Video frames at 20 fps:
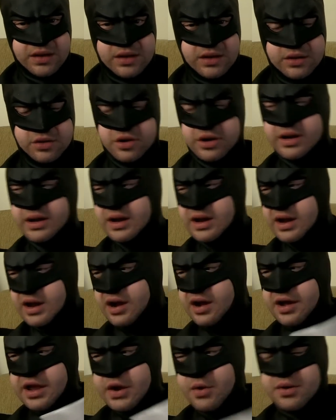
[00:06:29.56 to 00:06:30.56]
Look,
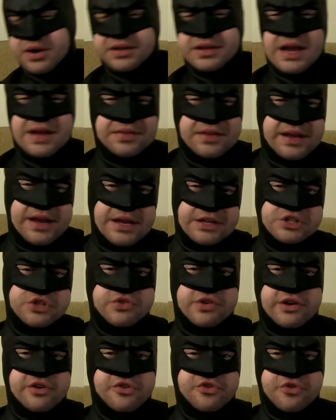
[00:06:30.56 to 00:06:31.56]
you want to take the kids
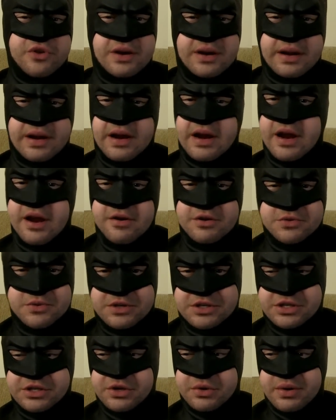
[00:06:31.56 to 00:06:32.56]
trick-or-treating? Here's
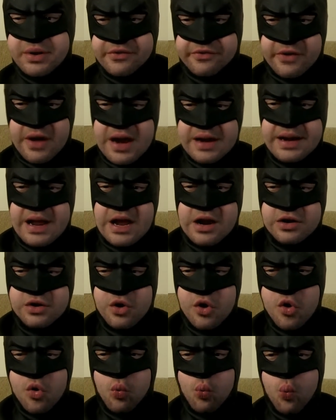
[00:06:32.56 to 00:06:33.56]
what you do. You find out
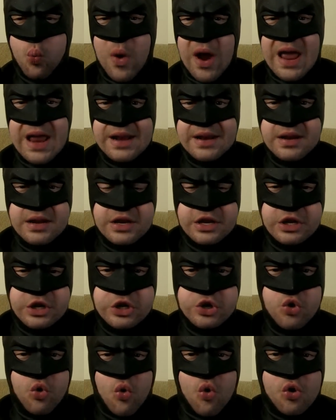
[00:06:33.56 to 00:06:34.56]
when
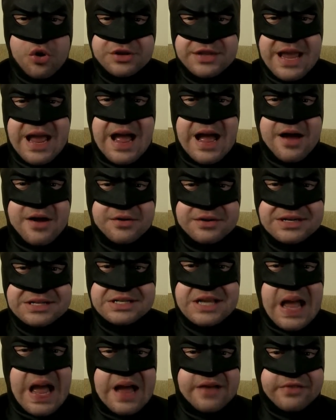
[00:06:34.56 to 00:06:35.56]
your town is
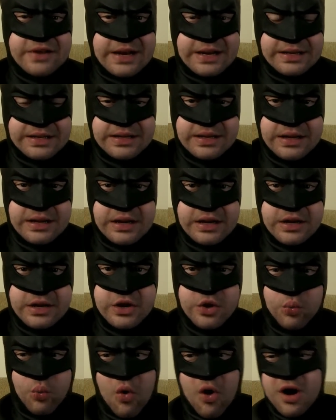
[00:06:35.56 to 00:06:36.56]
having it.
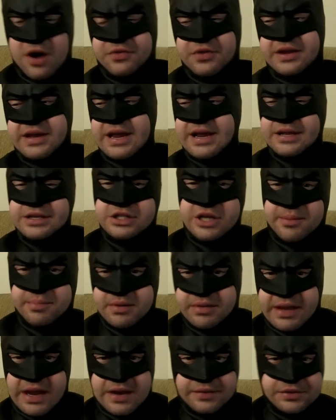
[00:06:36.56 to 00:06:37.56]
You walk the kids up
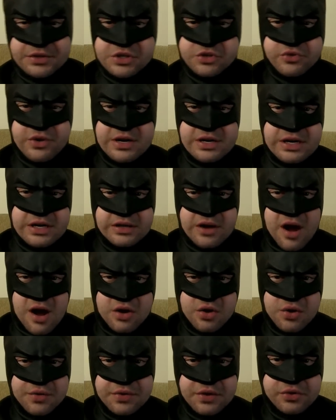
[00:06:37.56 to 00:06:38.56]
and down the street, you
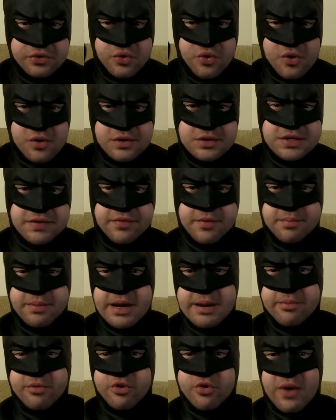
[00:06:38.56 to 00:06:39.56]
knock on the doors of the
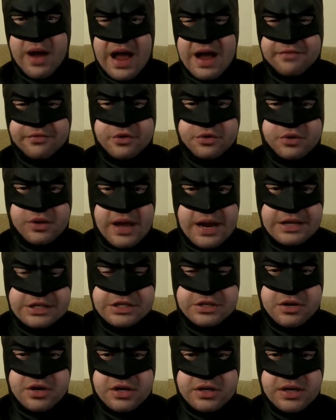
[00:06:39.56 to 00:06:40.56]
people who have their
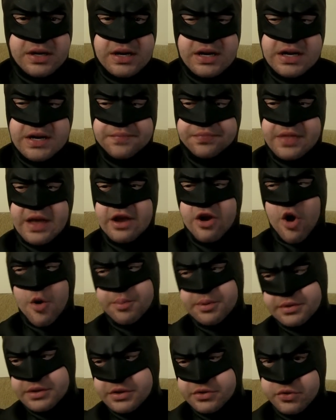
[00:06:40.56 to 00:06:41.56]
lights on, they
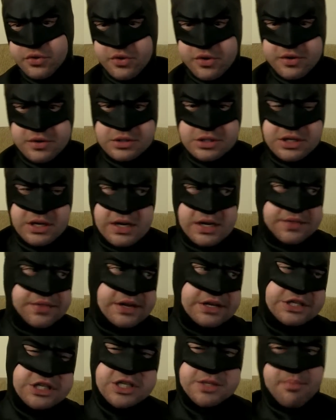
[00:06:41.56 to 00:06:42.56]
open the doors,
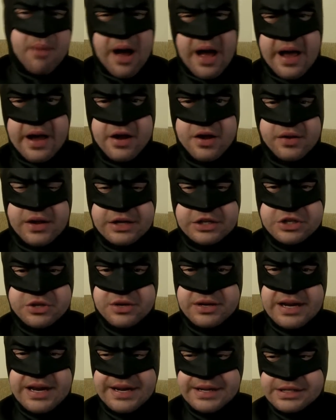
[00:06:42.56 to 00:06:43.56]
they smile at your
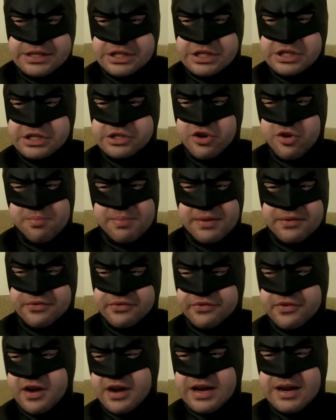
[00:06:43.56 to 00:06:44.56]
kid's stupid
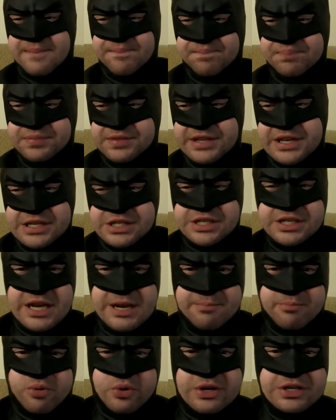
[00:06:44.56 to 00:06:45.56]
fucking Disney
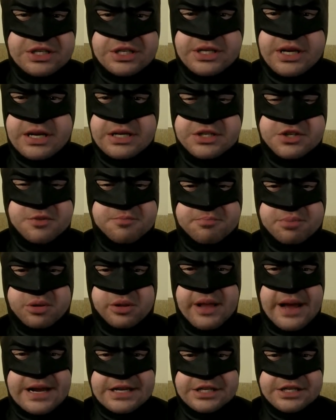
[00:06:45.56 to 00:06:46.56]
princess or
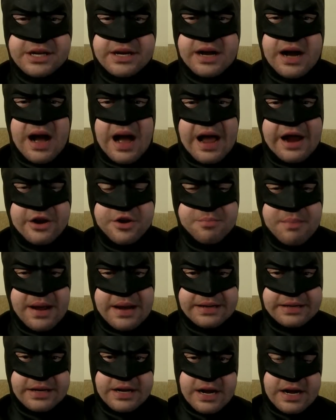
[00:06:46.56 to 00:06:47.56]
plastic Iron
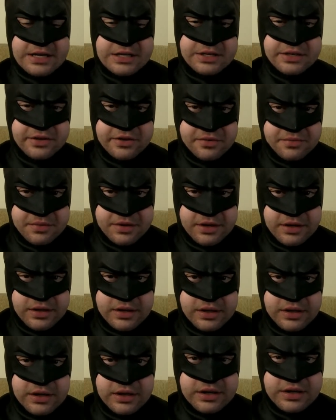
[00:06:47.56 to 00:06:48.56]
Man costume,
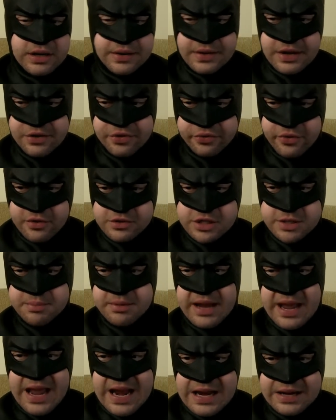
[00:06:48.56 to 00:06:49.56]
and they throw some
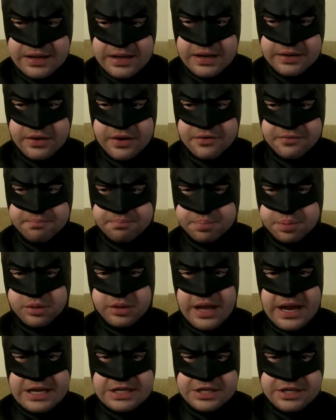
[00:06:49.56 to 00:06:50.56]
candy in their
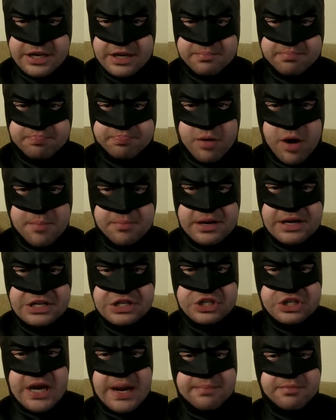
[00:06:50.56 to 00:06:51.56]
plastic
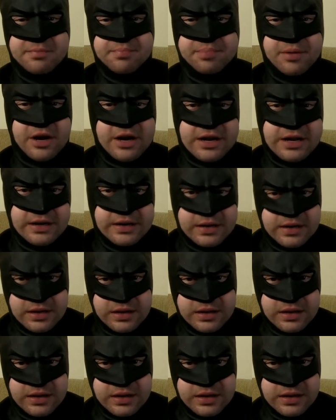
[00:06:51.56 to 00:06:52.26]
pumpkin-shaped bucket.